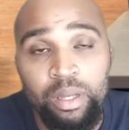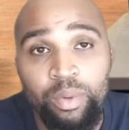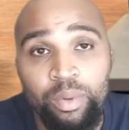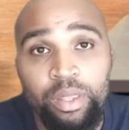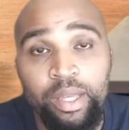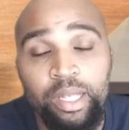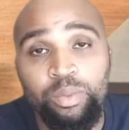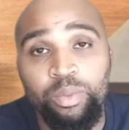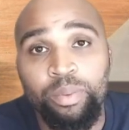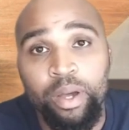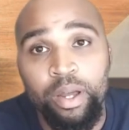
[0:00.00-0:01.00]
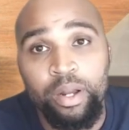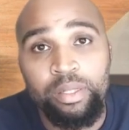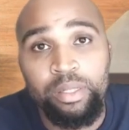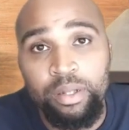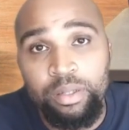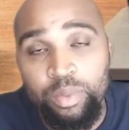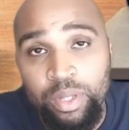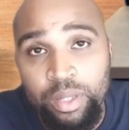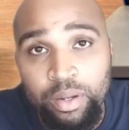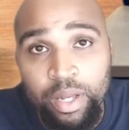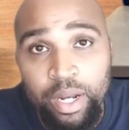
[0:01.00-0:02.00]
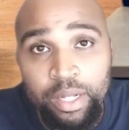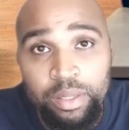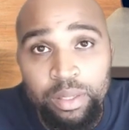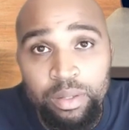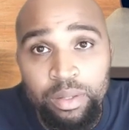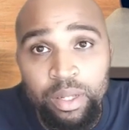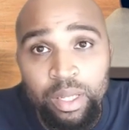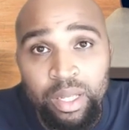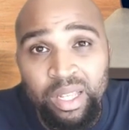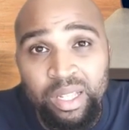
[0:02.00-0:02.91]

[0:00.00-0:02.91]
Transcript: One of the things we pride ourselves with here at iTutor